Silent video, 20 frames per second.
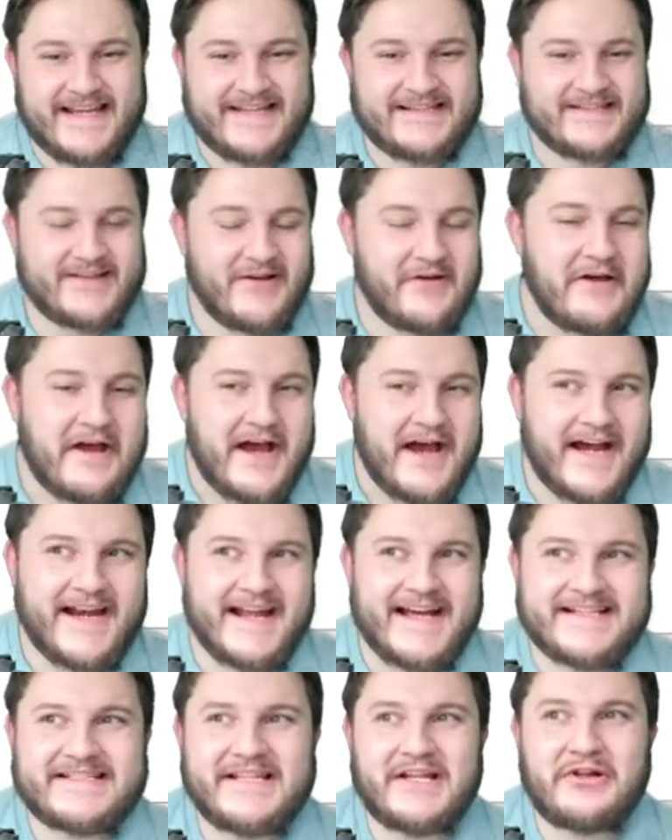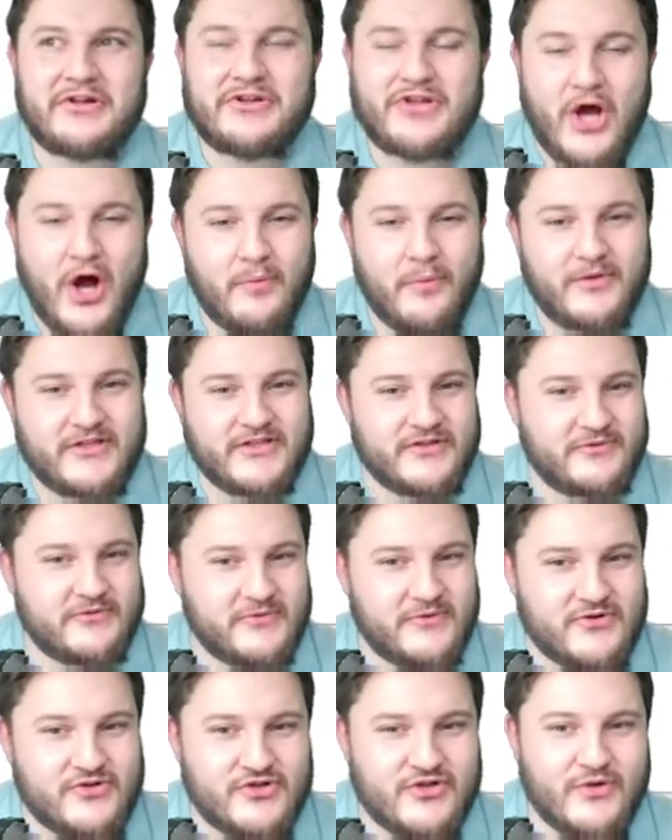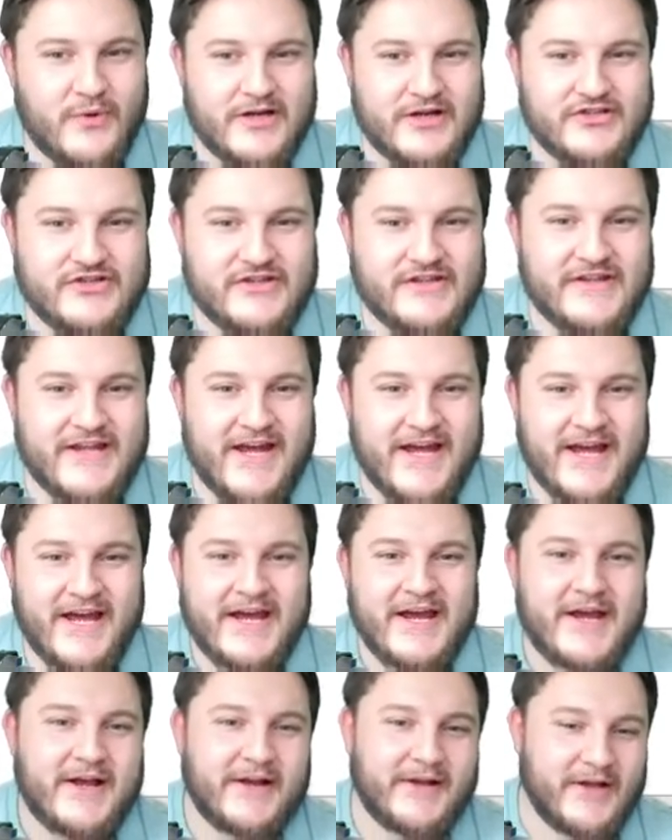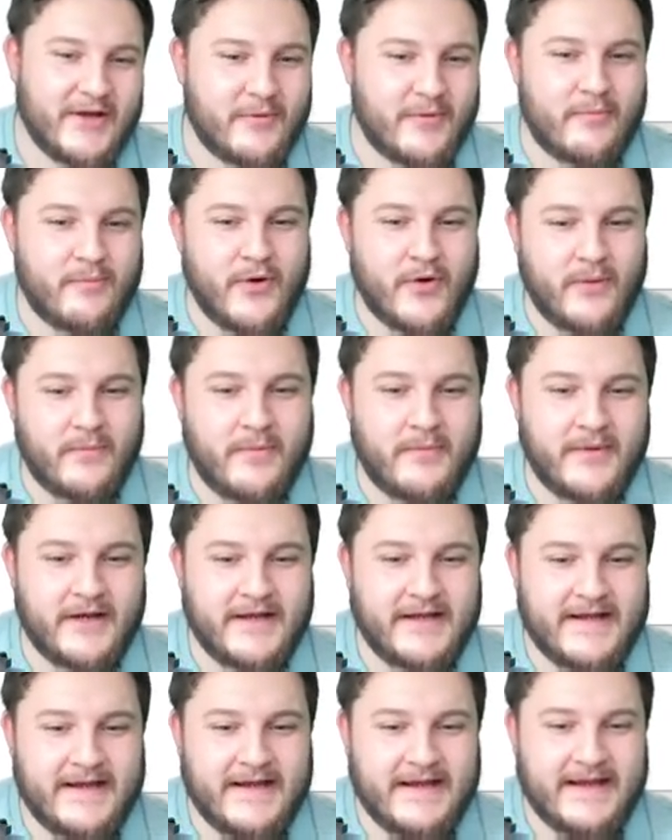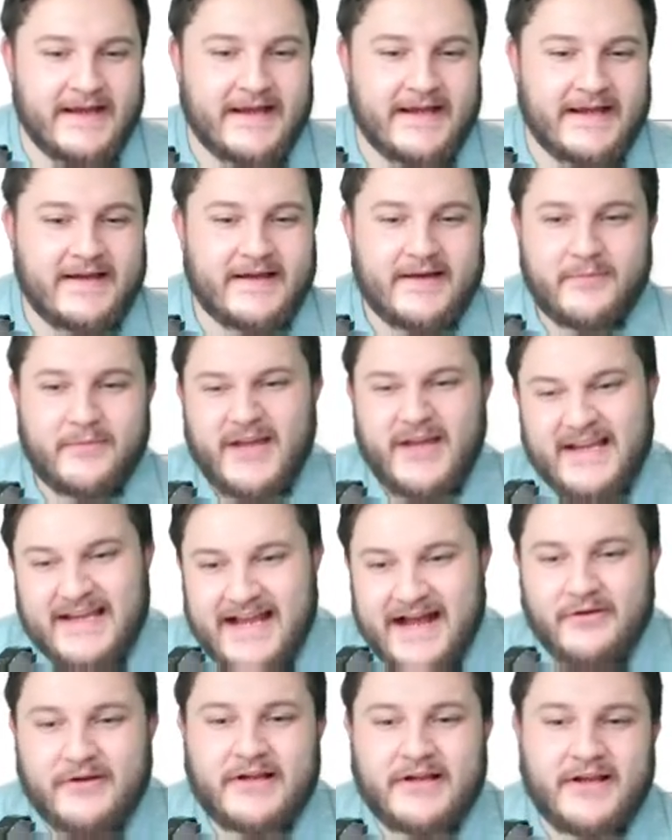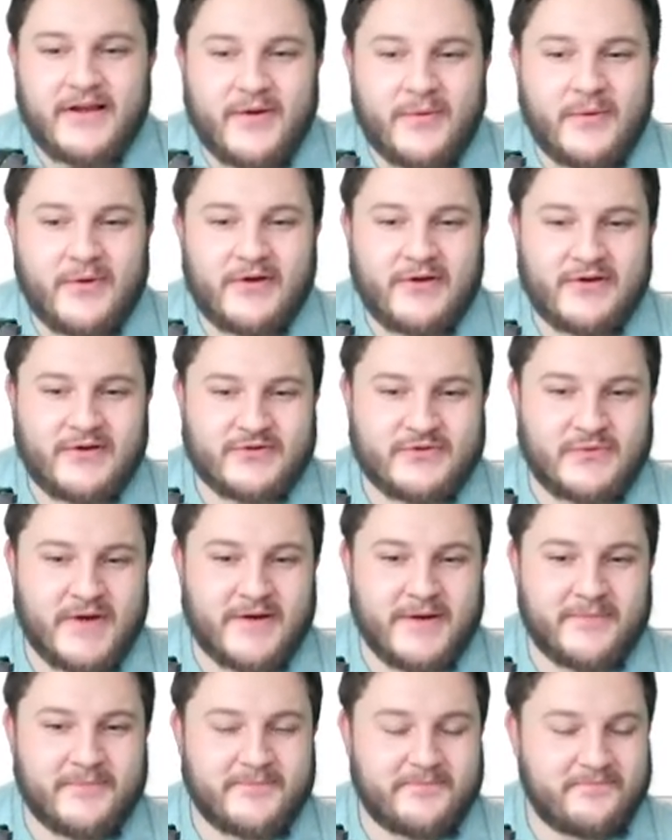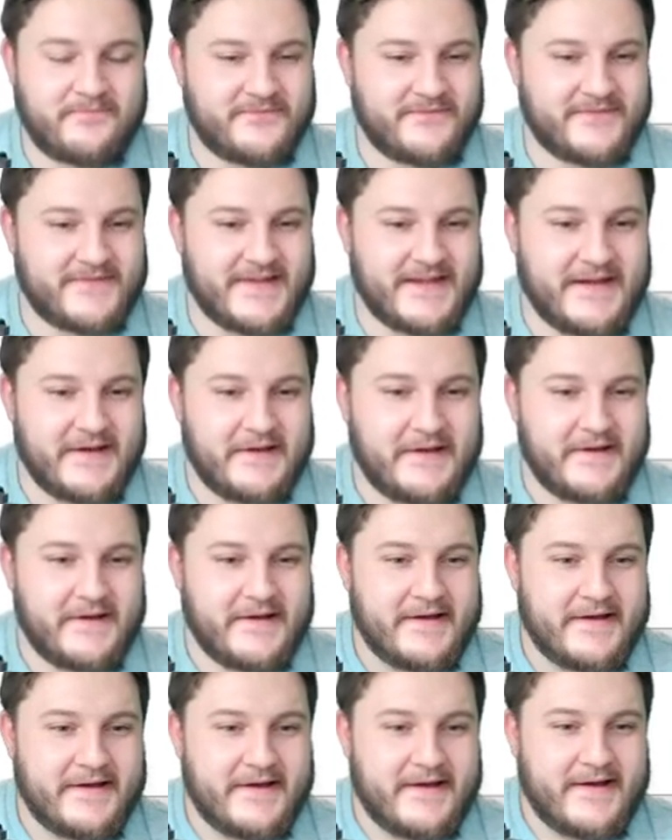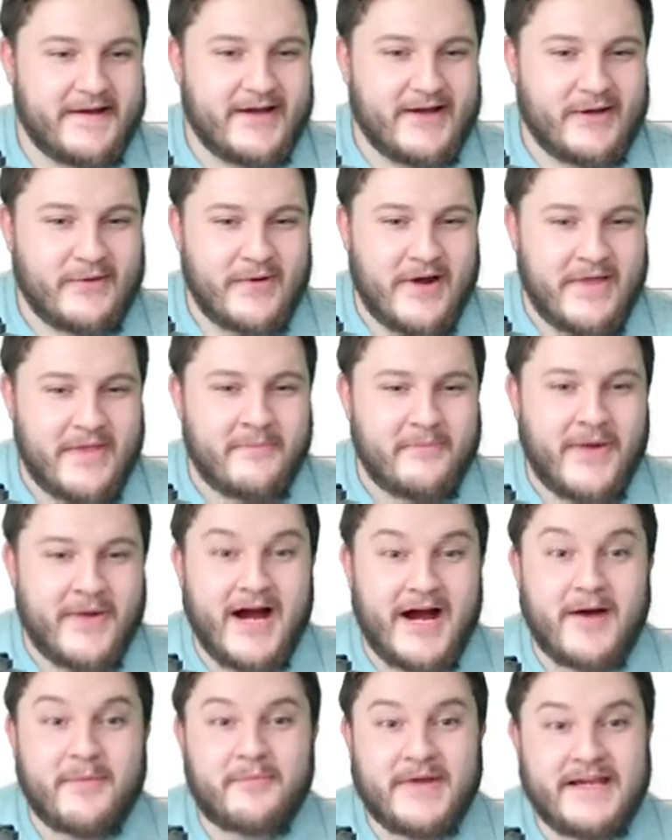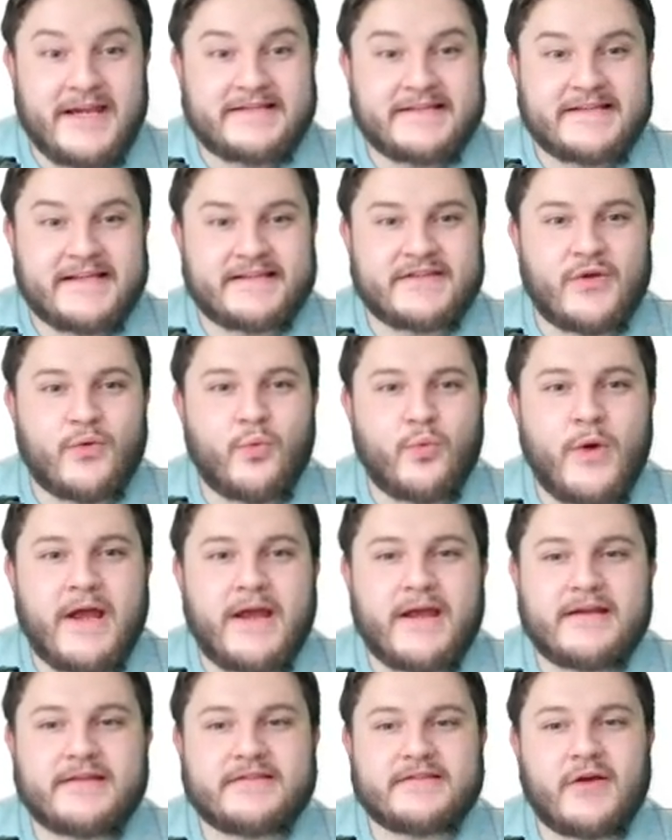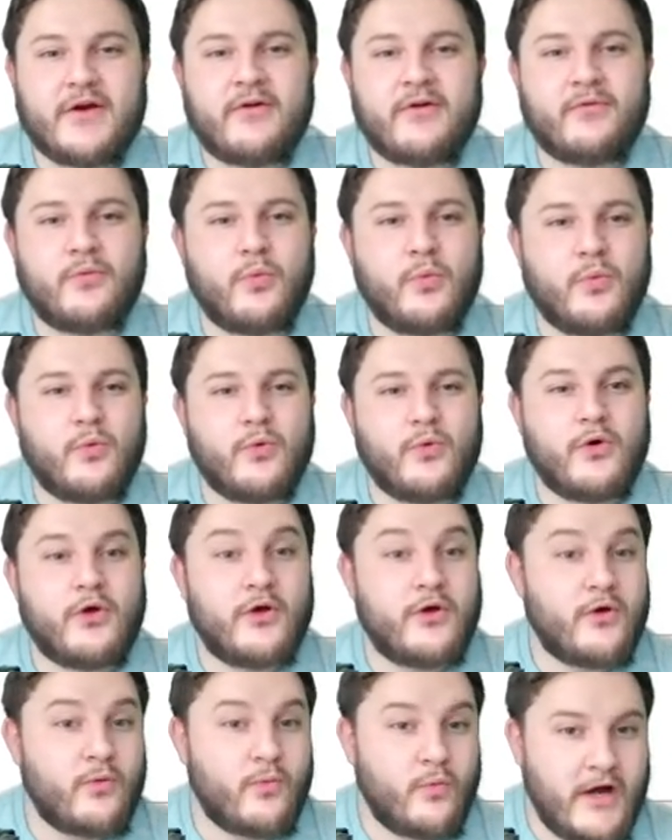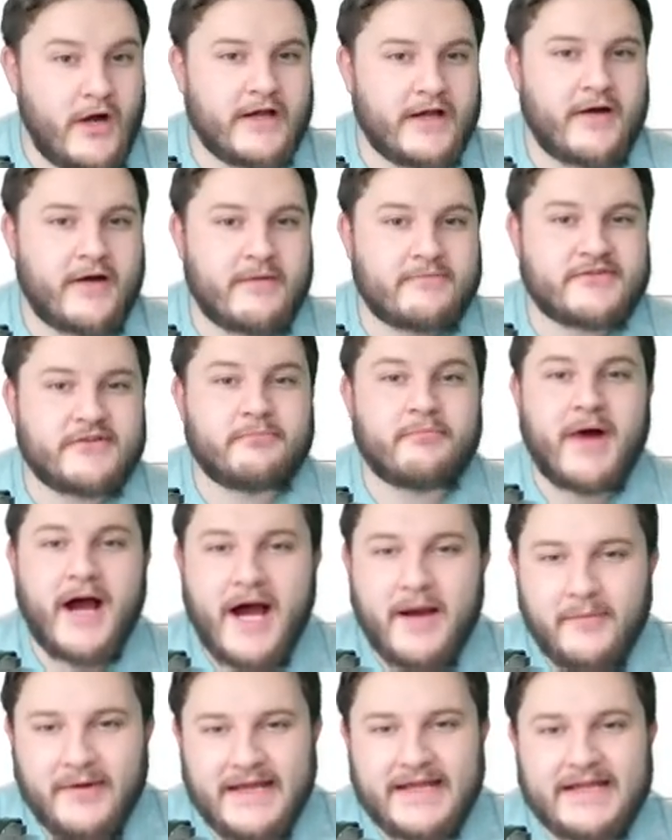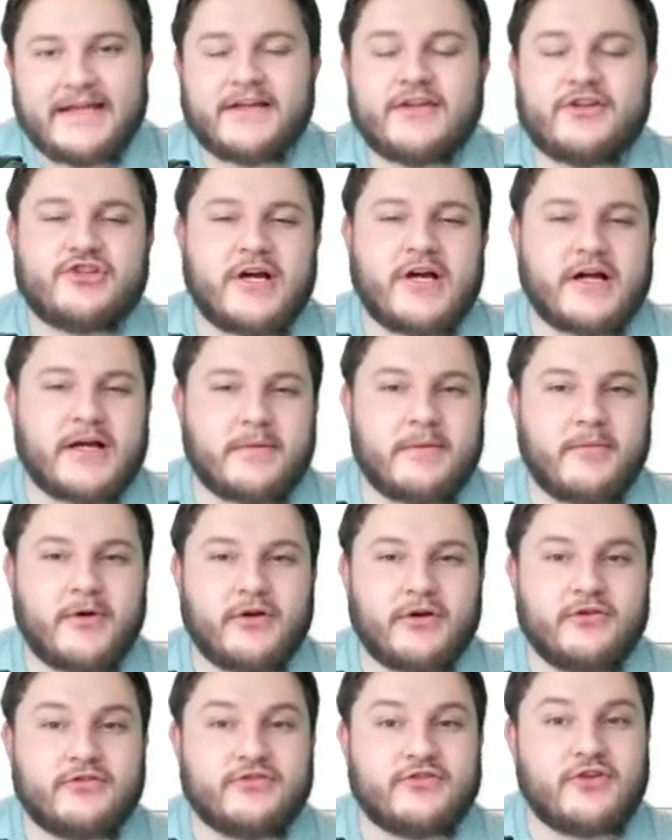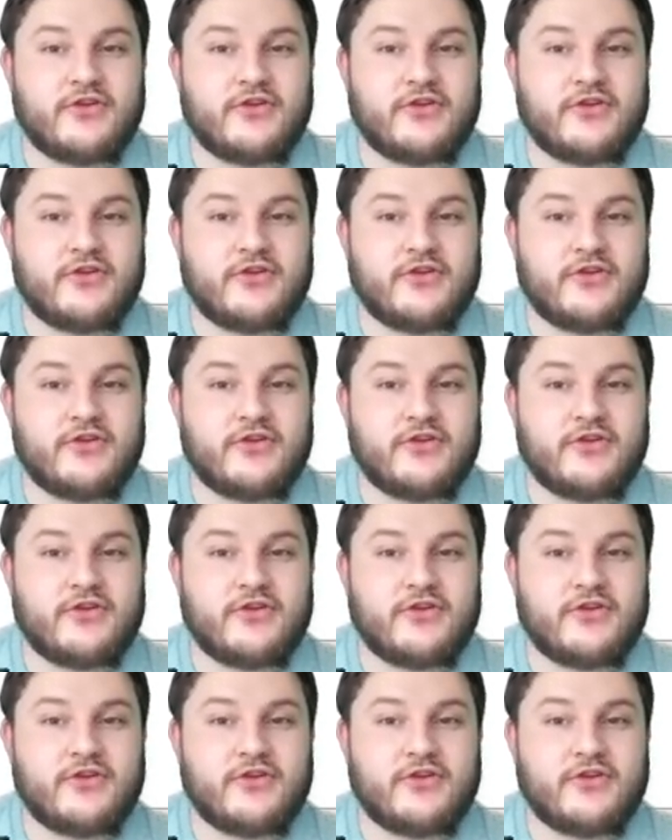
So a nice little normal distribution question there. A little bit of probability, bit of calculator work as well. Right, then part B says the weight of uh, y grams of marmalade in a jar can be modelled as a